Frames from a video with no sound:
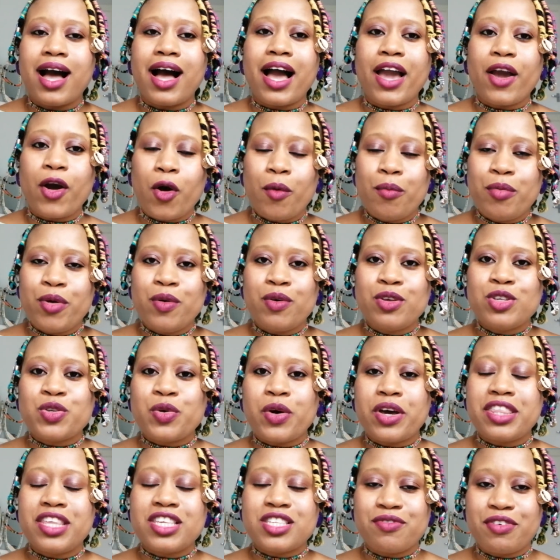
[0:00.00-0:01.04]
I hope you
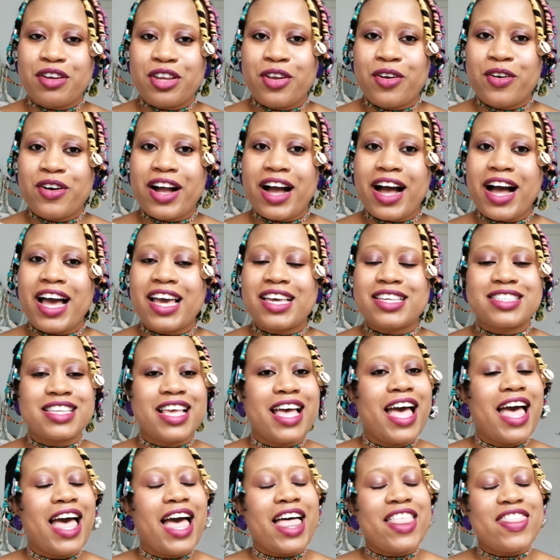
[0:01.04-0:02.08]
enjoyed this video, guys,
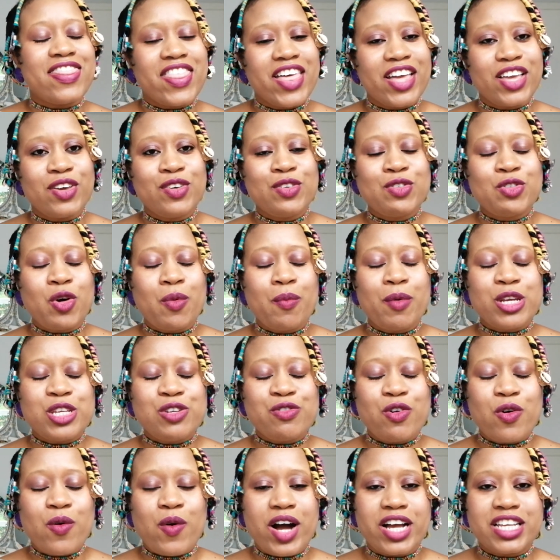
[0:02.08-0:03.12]
and thank you so much
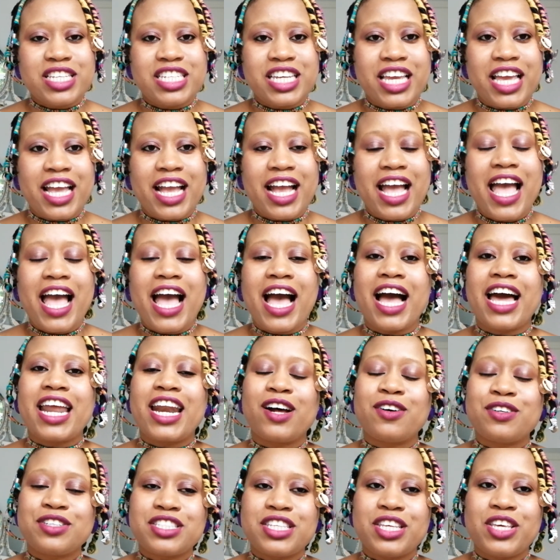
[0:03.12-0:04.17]
for watching, and
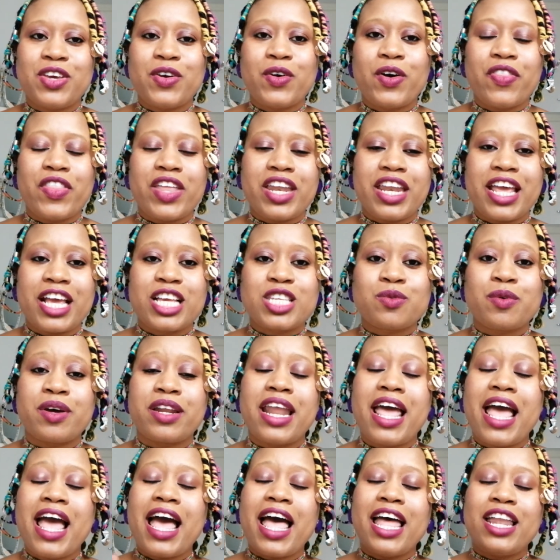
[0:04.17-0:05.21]
I'll see you on the next
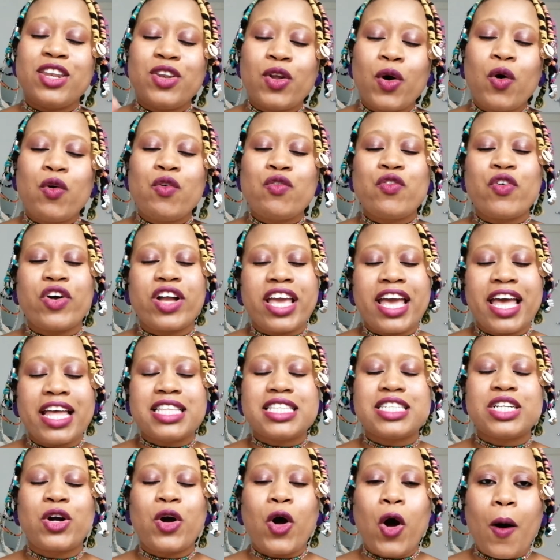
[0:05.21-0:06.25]
one. And don't
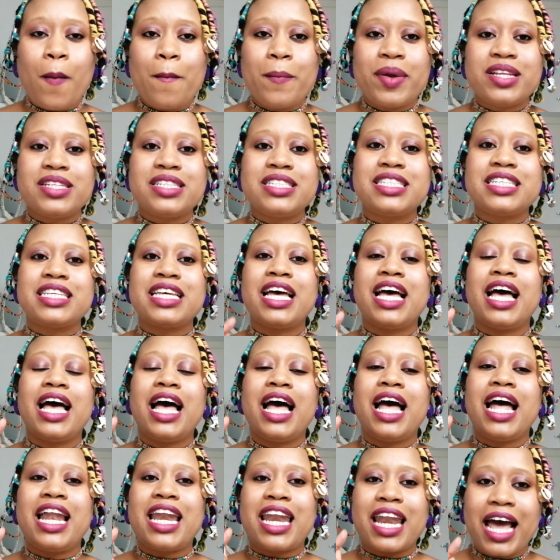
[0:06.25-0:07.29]
forget to comment,
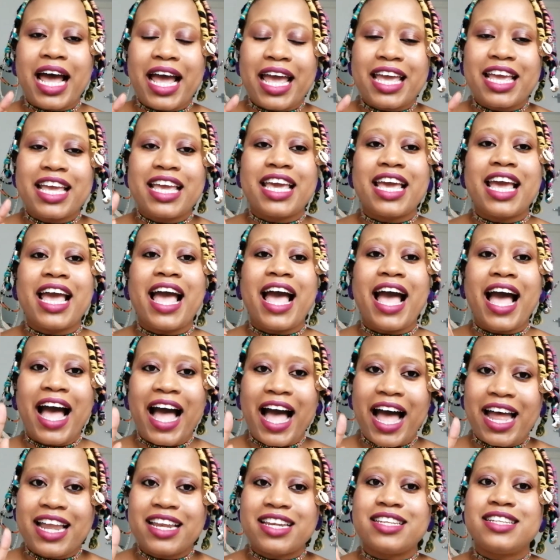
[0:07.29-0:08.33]
like,
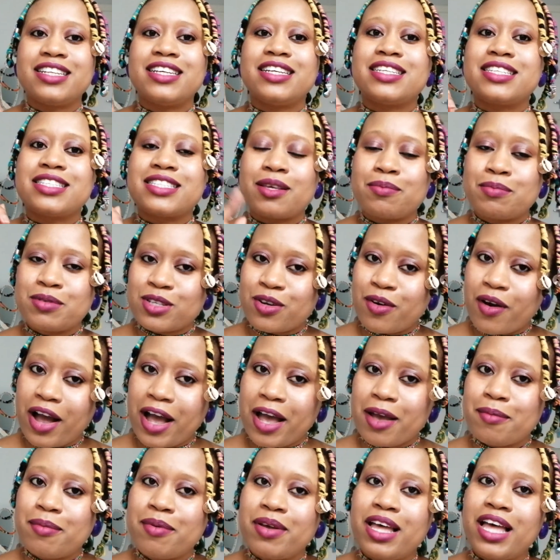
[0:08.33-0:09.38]
and
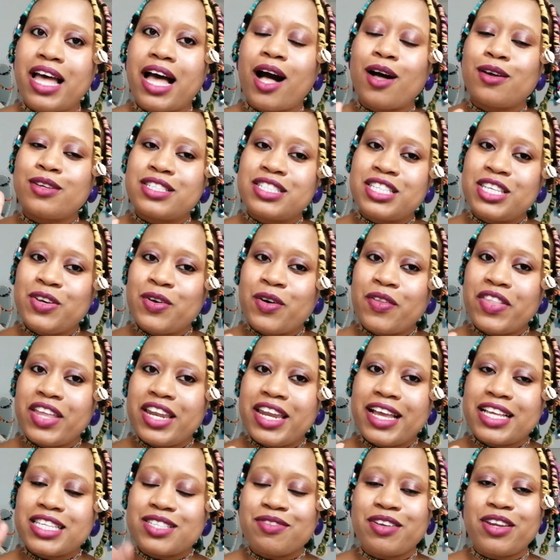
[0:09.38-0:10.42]
subscribe. I'll see you on the
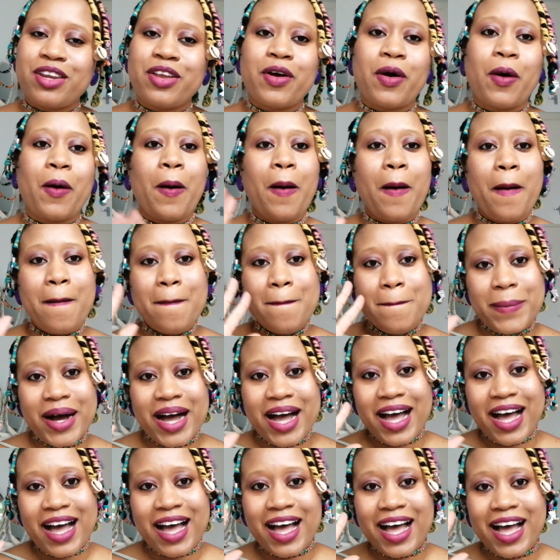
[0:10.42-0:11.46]
next video.
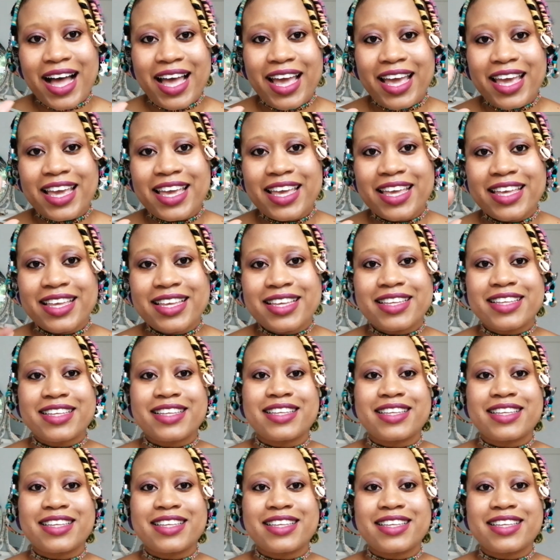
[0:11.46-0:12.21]
Bye.